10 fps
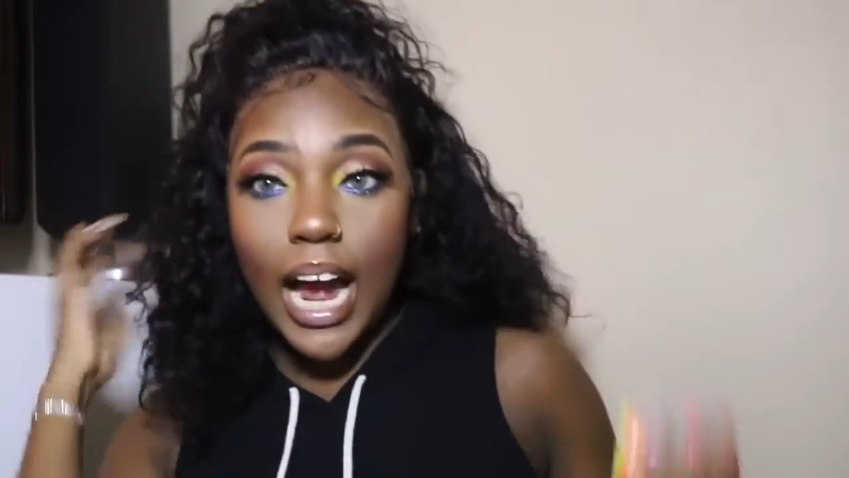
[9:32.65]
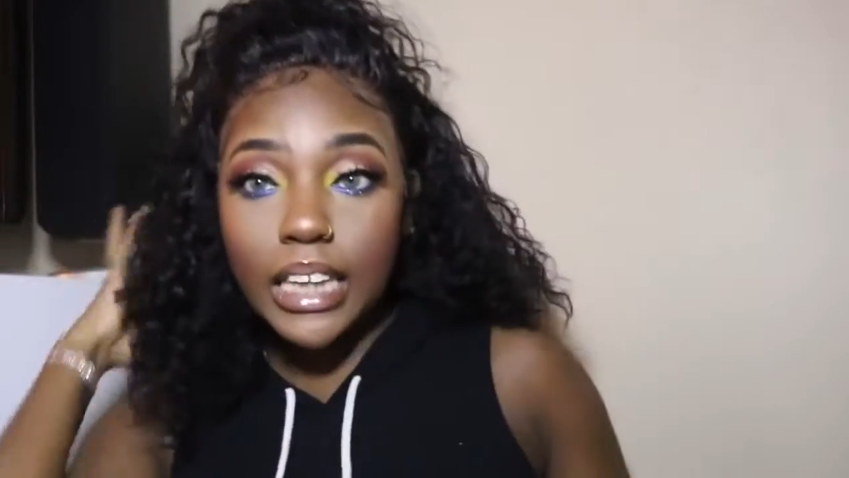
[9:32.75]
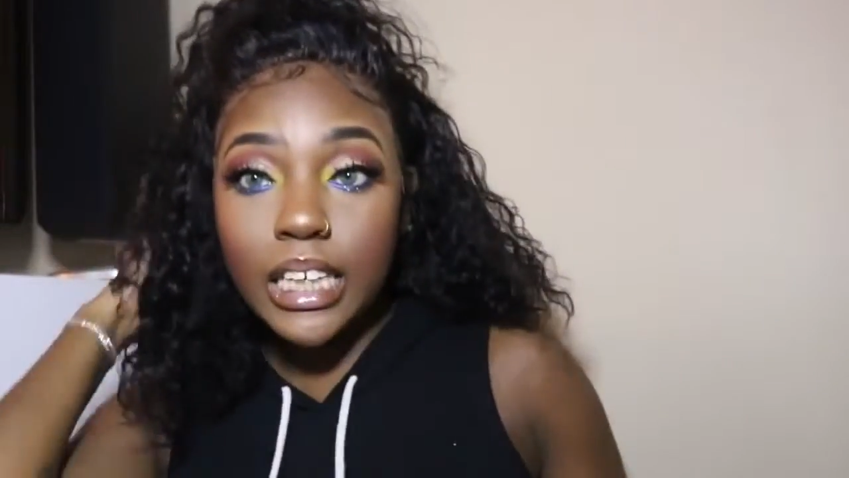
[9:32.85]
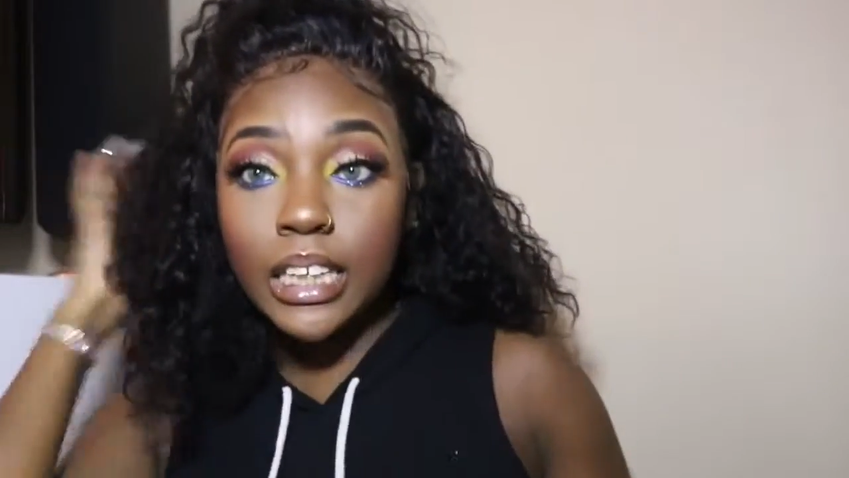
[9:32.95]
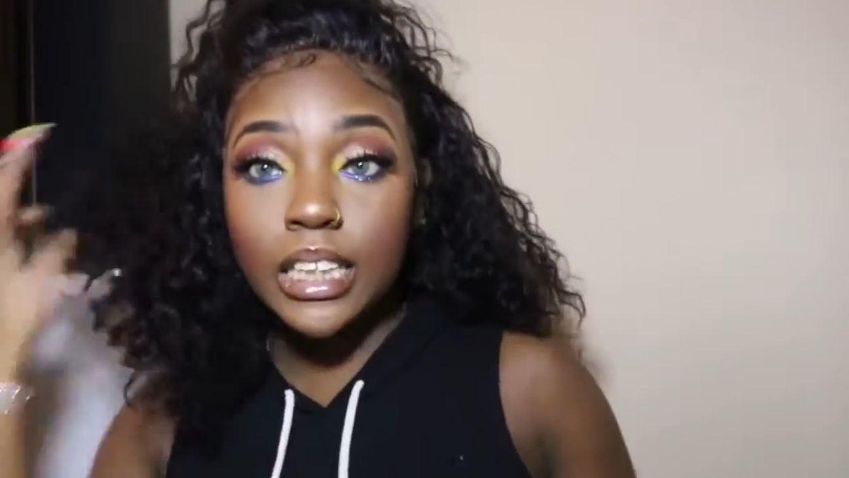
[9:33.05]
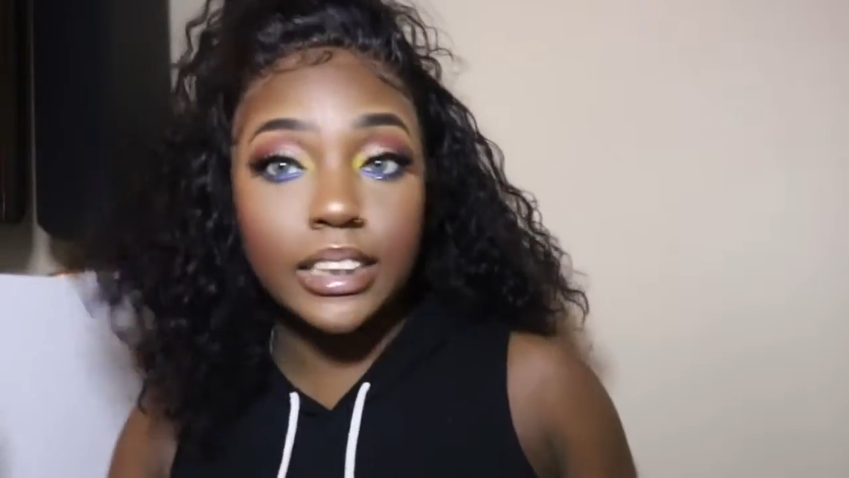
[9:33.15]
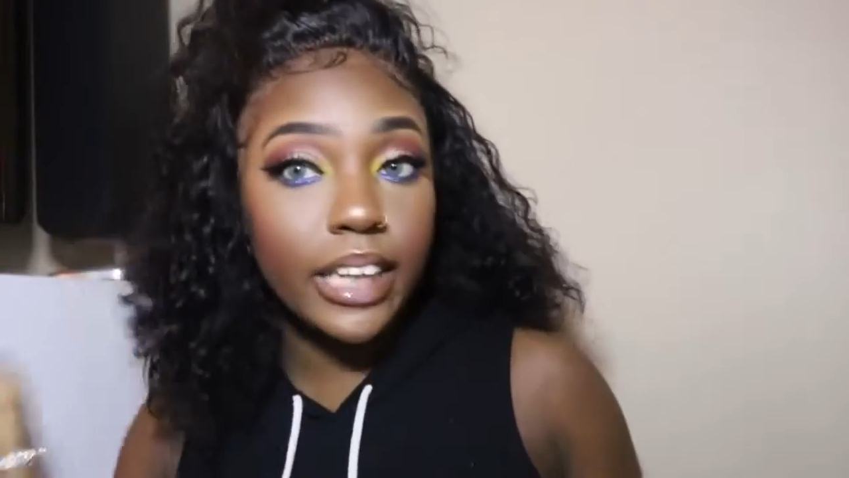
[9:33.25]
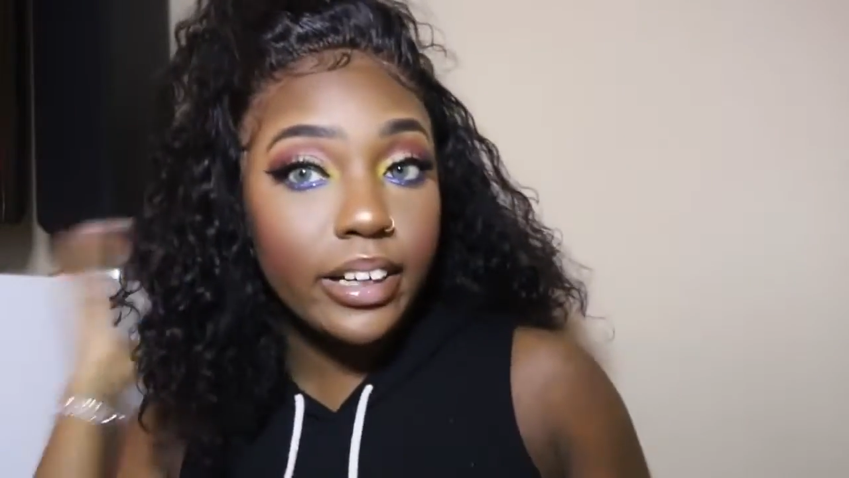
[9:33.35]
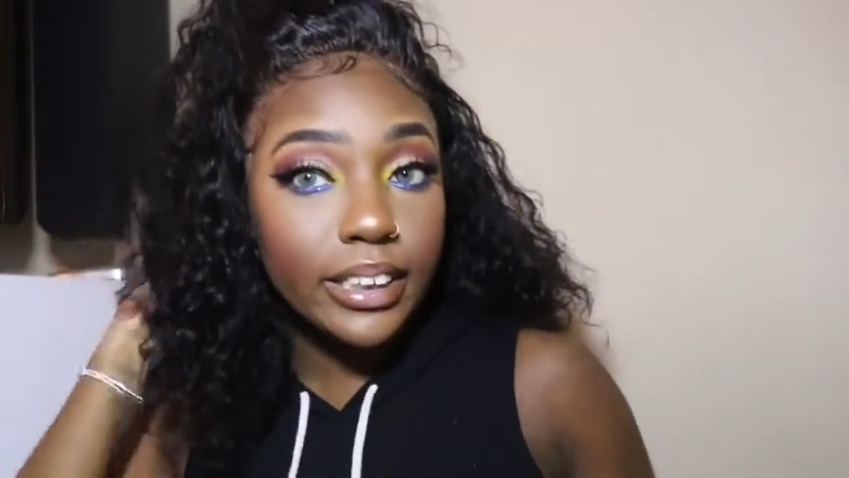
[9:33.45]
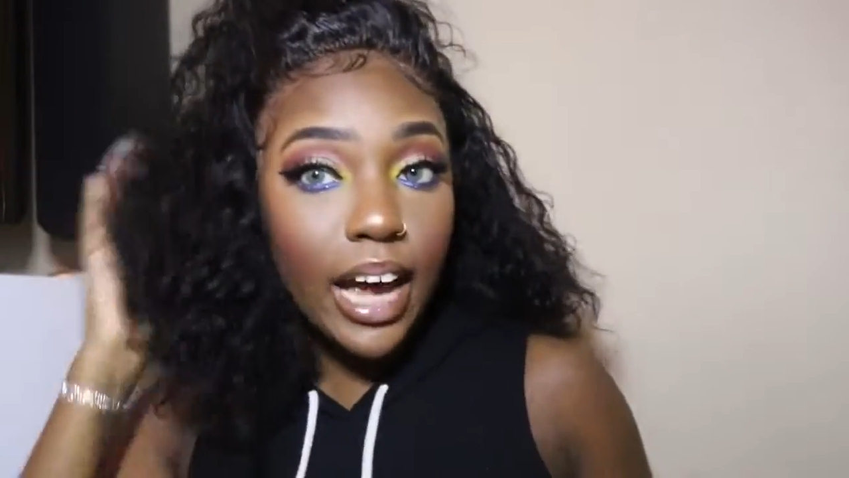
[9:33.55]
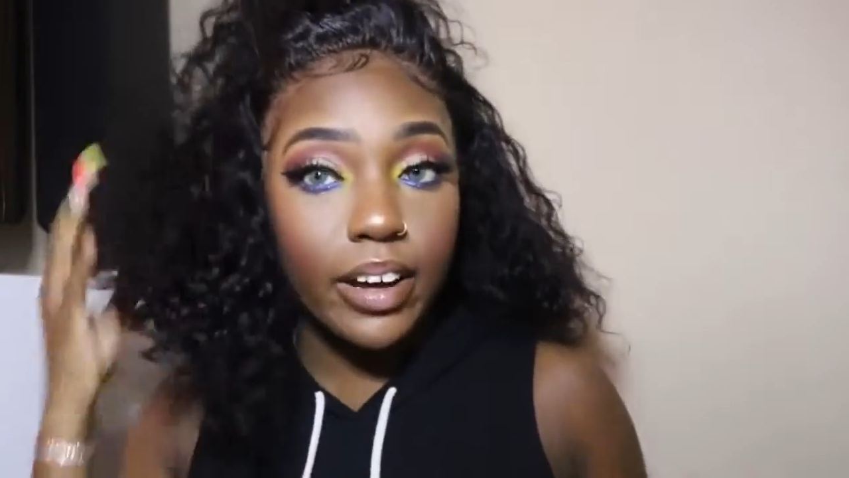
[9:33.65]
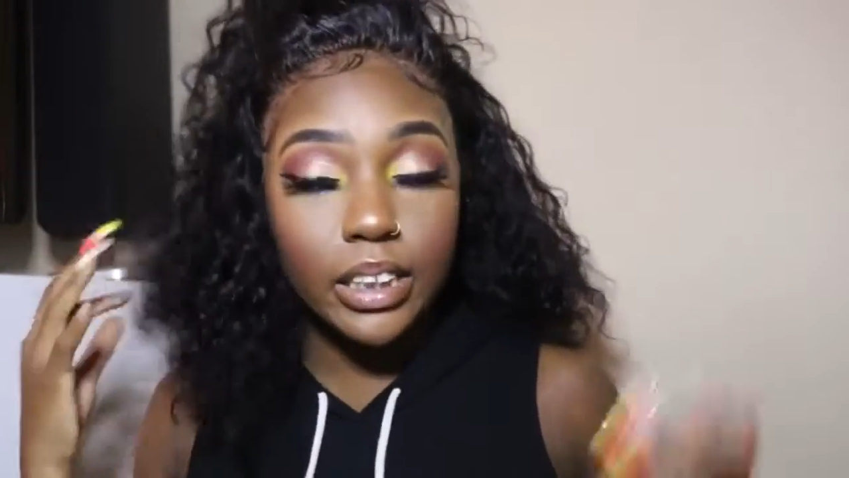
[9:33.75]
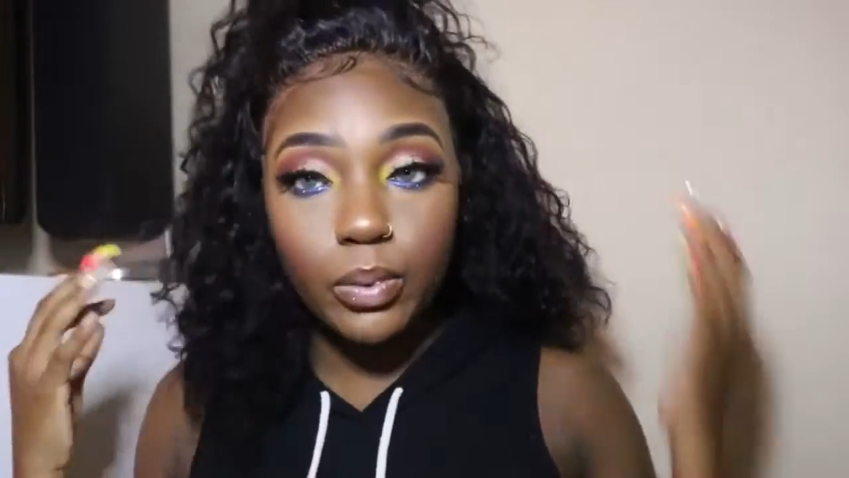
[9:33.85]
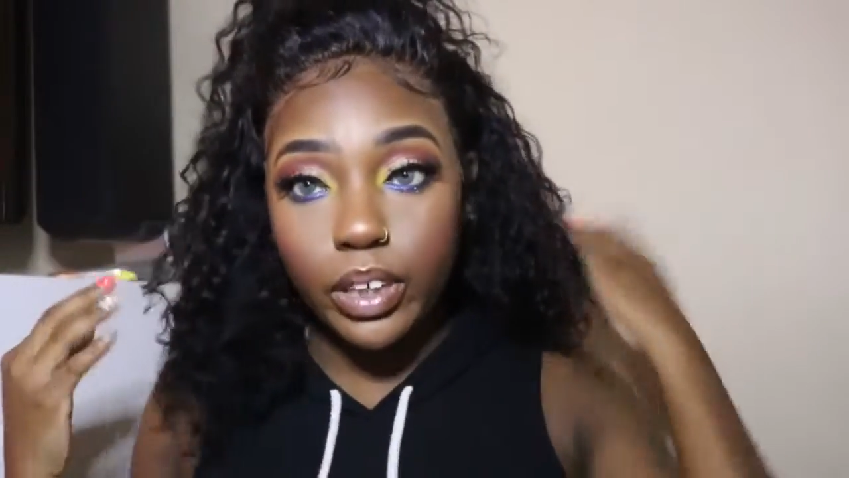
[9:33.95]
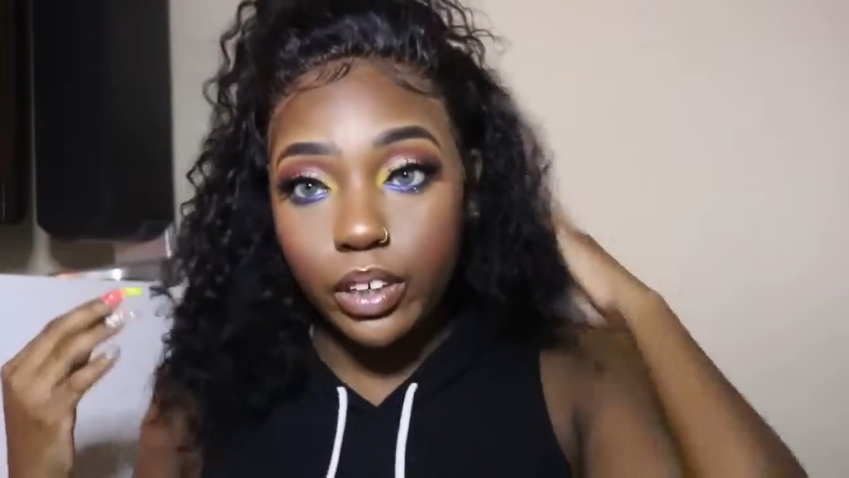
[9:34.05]
I think this
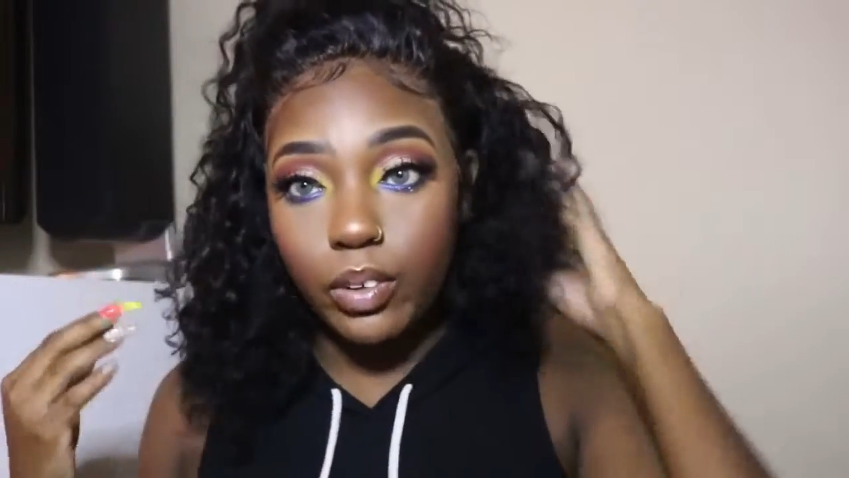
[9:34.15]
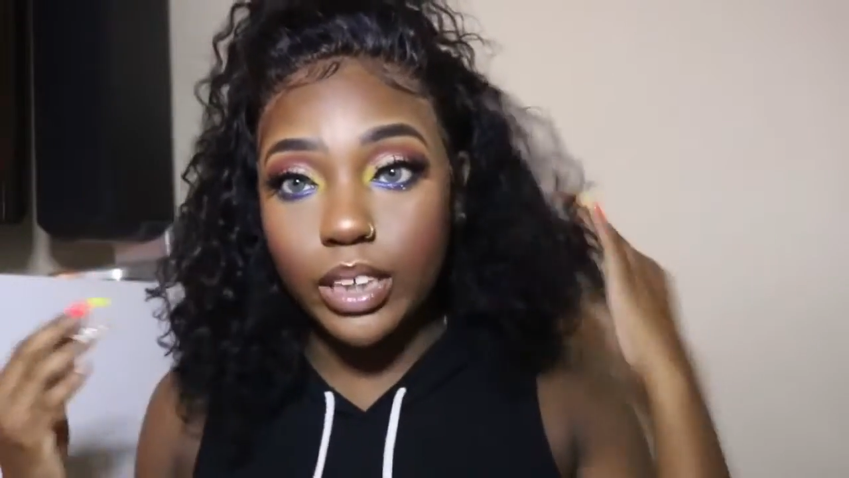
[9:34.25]
hairstyle is really